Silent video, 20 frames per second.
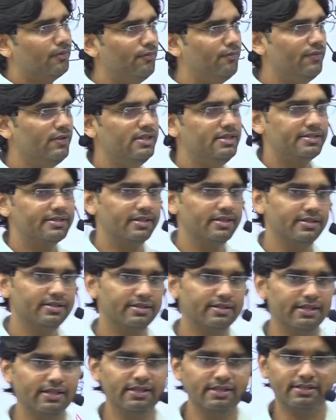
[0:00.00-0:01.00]
Wilson
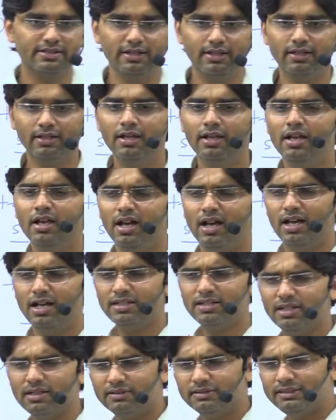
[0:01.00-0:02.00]
says that,
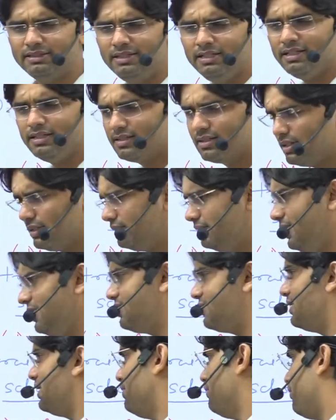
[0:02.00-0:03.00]
this
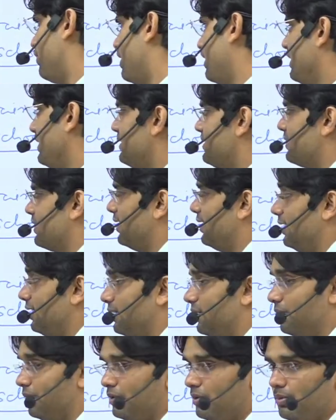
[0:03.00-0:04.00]
thing why he is telling?